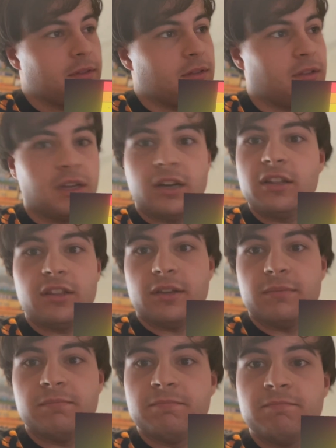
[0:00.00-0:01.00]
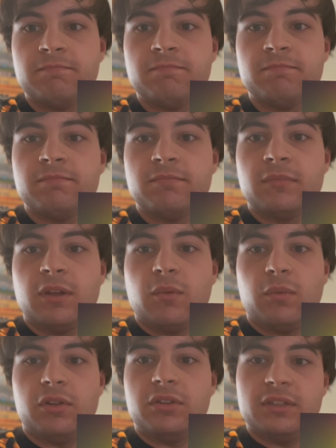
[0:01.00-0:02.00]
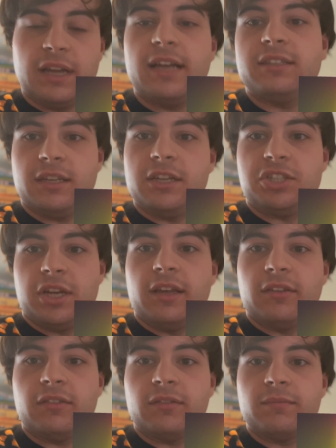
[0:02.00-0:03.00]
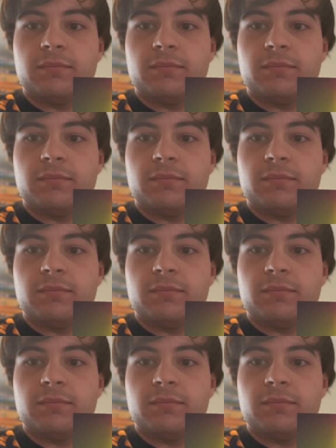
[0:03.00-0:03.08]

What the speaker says: None of them will not say Chase.